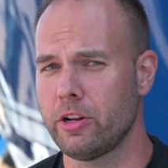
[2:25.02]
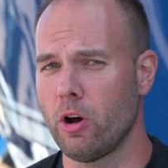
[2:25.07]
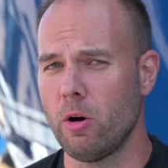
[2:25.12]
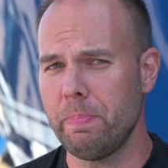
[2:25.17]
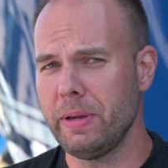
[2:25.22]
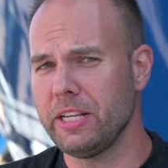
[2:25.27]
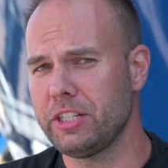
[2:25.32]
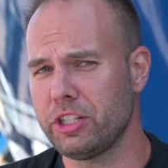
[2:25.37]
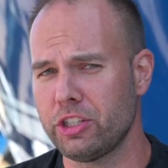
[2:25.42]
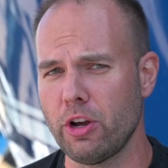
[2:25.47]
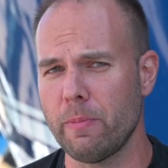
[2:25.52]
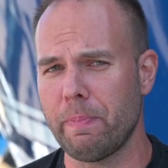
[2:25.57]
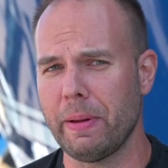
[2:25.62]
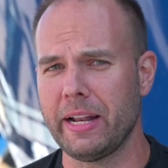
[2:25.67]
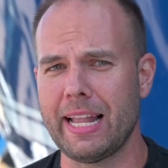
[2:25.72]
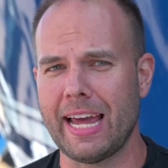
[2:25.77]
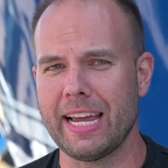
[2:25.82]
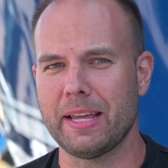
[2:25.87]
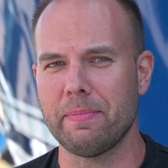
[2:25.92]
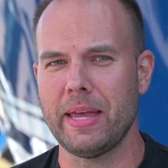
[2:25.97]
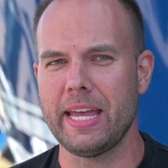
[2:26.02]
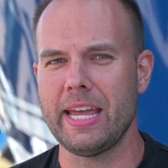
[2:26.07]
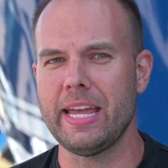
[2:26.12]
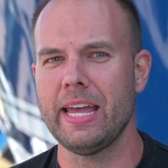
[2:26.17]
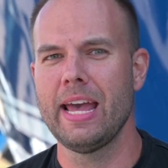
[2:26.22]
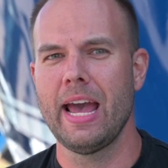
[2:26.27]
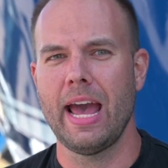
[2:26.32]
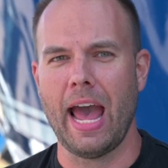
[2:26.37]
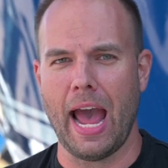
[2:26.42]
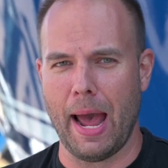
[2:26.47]
Don't be stupid like me
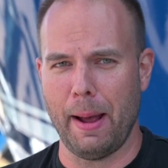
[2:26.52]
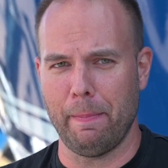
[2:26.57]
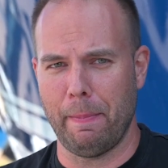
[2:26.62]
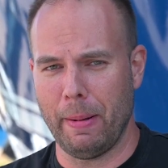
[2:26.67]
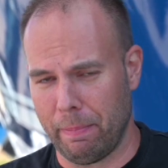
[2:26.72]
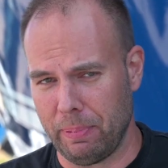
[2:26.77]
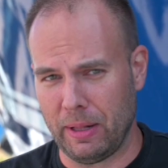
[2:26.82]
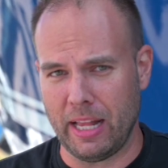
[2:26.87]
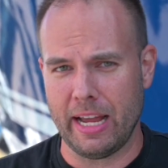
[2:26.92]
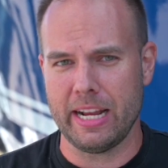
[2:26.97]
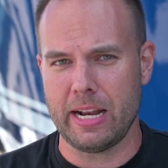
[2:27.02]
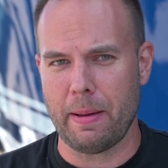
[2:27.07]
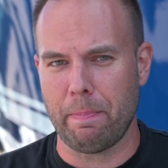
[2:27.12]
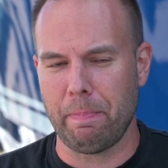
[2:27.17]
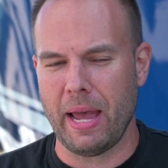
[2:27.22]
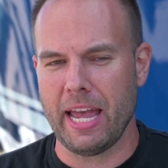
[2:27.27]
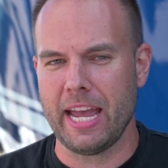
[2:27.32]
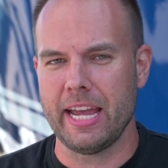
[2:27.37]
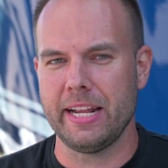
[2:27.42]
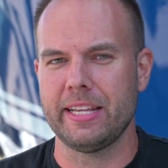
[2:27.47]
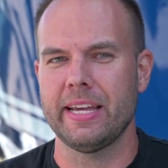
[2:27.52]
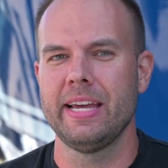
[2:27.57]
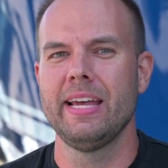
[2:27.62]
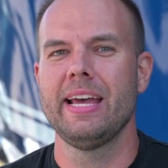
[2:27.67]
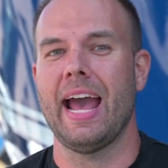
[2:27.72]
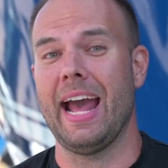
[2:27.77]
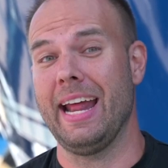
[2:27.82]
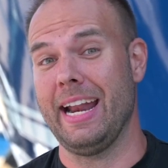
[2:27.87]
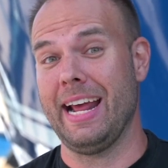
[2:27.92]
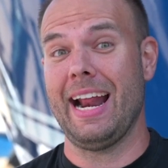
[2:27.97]
and apply the paint
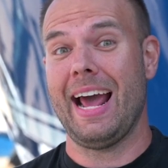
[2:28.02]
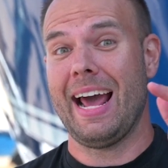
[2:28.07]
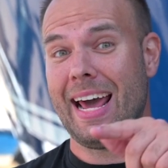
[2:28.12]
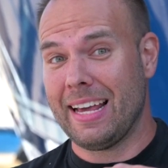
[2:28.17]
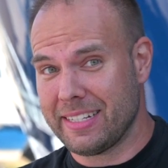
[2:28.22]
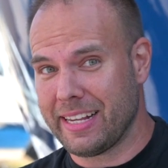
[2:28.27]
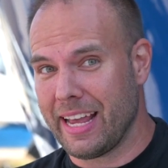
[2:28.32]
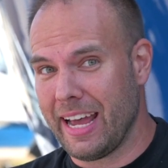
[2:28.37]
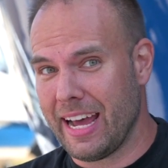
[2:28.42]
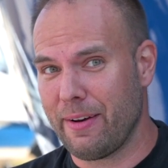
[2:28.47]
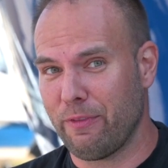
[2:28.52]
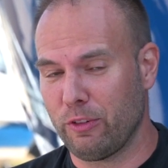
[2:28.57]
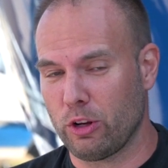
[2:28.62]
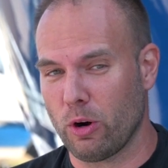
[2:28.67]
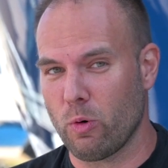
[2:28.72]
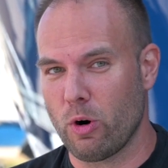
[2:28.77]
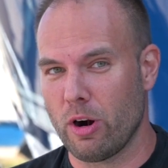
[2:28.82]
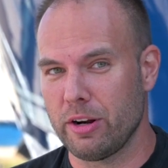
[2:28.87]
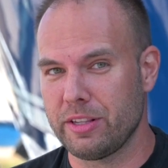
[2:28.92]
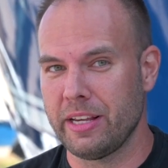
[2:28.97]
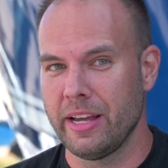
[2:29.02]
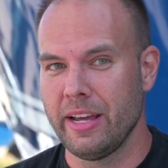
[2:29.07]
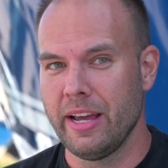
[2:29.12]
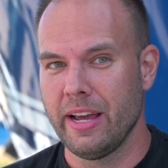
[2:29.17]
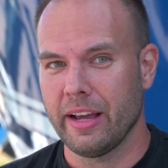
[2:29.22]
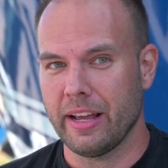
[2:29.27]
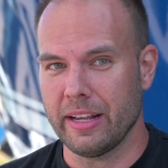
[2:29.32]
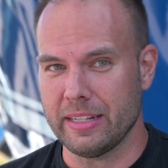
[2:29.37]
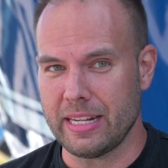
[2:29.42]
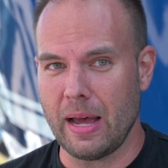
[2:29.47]
and then ask afterwards,
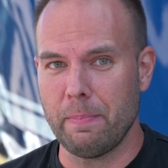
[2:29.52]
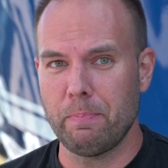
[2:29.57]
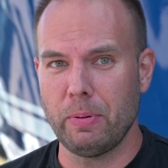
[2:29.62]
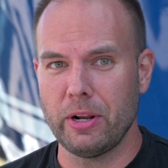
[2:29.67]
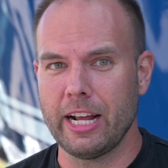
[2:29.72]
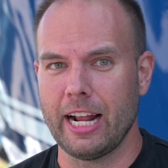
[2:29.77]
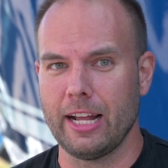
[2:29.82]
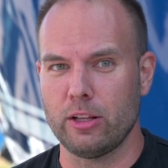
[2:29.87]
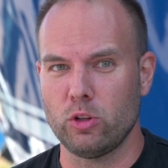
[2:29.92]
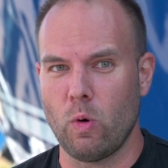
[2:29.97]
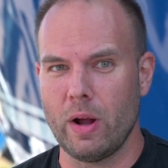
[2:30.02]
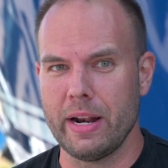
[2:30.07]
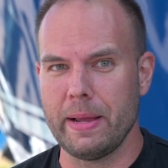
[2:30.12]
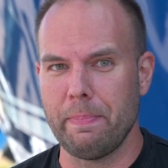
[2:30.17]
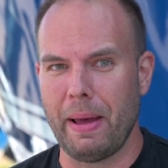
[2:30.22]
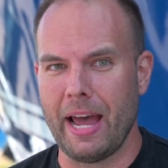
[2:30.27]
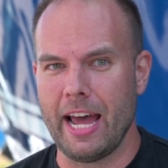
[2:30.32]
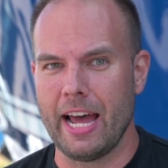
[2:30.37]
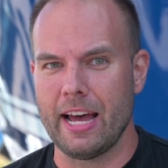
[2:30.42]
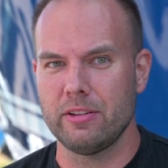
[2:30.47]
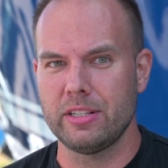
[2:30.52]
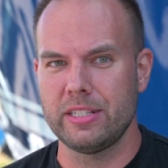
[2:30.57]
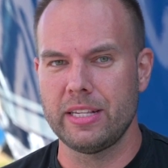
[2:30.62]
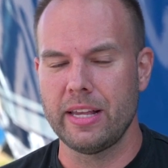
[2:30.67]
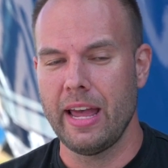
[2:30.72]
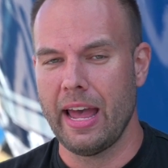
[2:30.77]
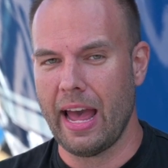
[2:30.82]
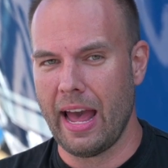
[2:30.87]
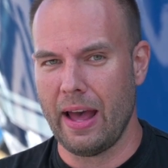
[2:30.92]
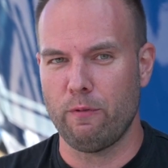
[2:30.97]
because I put it at twenty pounds,
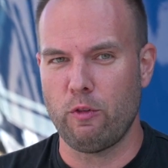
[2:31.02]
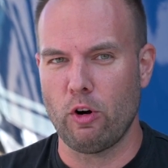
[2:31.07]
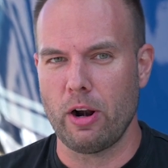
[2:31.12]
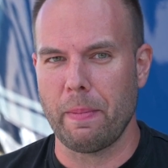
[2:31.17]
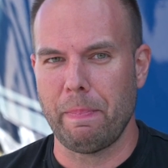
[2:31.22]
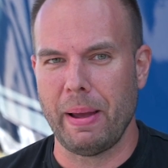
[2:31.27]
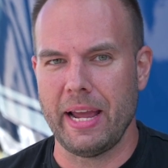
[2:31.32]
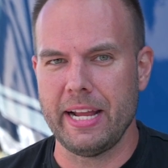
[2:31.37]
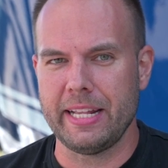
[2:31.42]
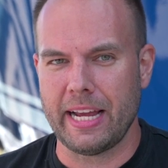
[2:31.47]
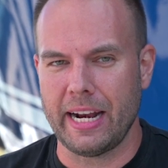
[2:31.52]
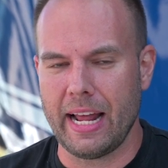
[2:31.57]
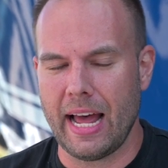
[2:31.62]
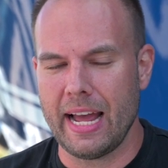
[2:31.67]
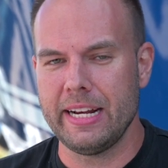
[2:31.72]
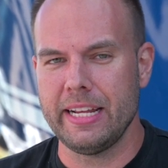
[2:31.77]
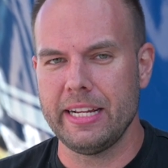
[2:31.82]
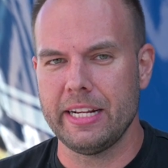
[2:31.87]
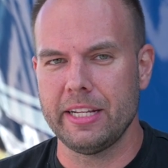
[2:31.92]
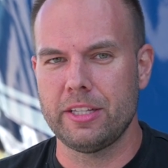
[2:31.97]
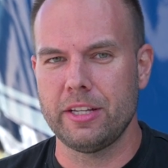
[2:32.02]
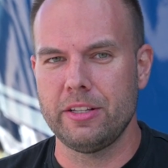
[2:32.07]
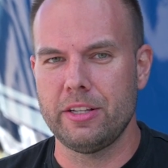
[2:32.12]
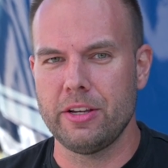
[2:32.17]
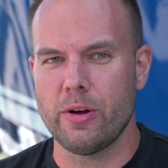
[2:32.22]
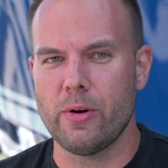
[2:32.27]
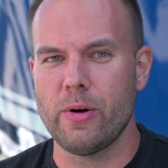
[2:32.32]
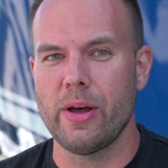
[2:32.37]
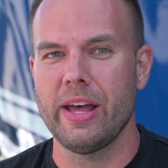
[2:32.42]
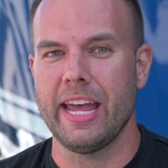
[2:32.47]
and for the paint that I needed to
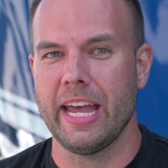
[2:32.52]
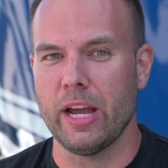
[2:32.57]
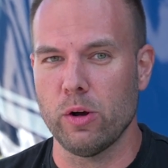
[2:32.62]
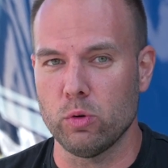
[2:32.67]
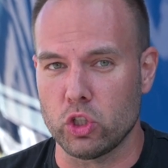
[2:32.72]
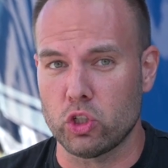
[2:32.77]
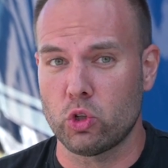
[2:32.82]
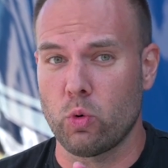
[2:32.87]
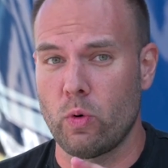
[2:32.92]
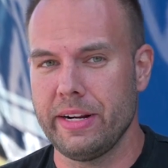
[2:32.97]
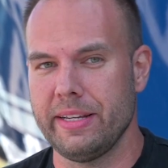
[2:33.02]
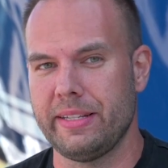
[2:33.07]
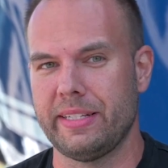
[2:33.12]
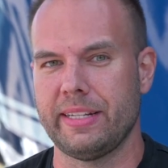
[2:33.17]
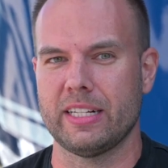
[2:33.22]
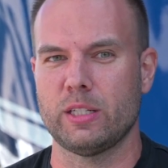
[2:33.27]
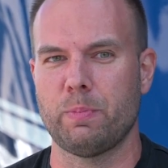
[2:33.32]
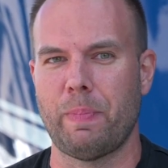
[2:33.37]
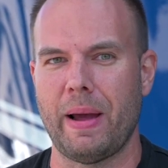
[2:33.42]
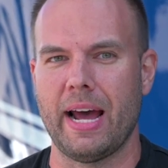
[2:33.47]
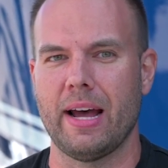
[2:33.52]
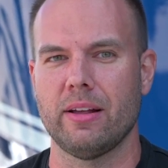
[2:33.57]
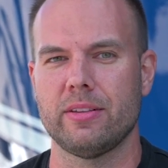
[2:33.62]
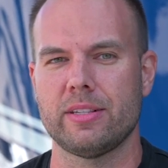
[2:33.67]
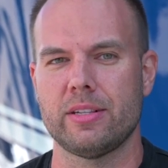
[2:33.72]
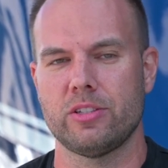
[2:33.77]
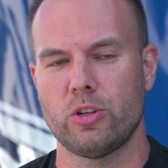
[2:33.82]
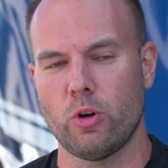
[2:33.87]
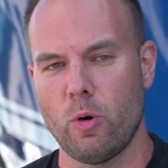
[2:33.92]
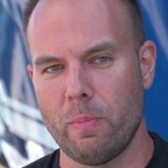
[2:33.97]
do, it was twenty-six
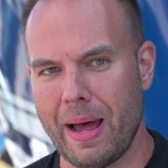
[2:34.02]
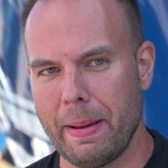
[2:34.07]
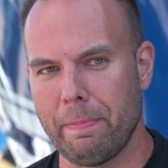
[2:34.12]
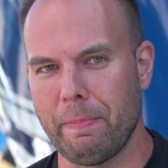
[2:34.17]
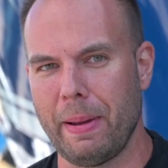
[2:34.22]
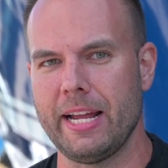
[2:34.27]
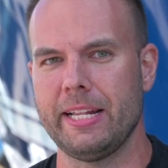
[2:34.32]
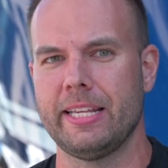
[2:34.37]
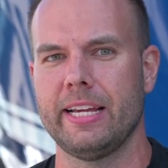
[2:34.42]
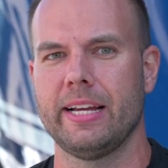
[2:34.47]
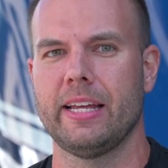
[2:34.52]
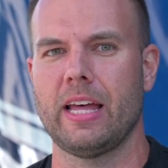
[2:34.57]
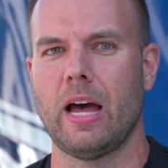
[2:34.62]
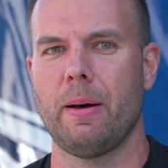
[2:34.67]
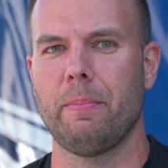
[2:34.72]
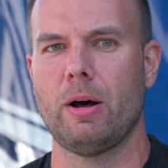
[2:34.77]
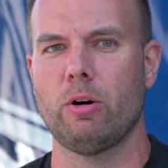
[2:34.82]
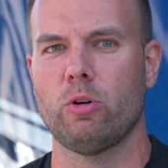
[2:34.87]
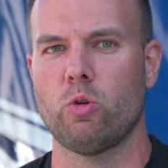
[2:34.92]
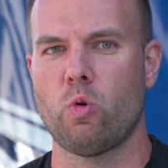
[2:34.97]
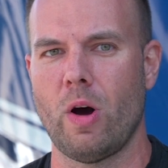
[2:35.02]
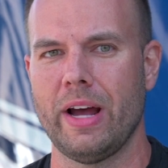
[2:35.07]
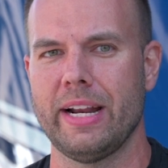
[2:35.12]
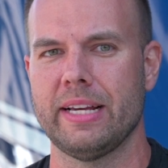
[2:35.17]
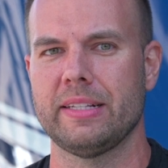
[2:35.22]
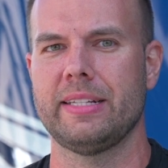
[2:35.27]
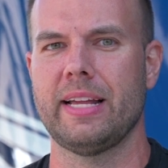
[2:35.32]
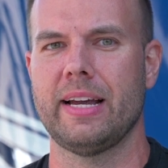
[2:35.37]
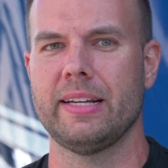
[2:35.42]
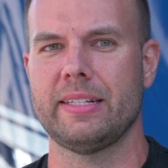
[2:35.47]
pounds. So my paint didn't come out quite
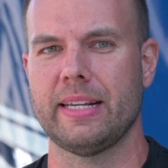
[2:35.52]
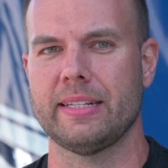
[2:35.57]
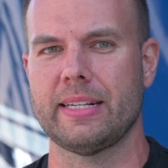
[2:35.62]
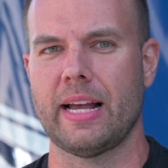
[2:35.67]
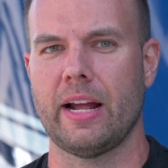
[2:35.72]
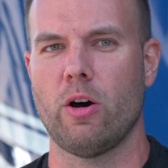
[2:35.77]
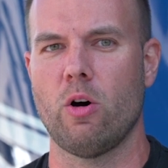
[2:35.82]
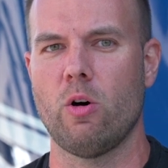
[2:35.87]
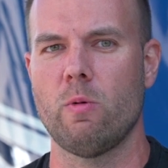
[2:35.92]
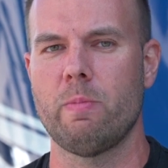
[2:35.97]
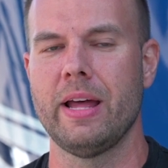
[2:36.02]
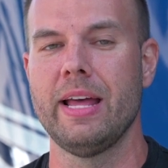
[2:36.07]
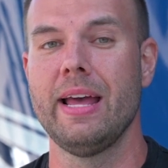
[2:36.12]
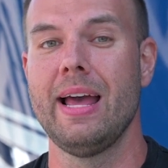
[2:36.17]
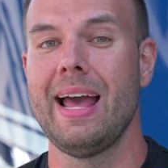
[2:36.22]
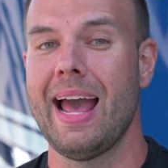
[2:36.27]
as nice as I hoped,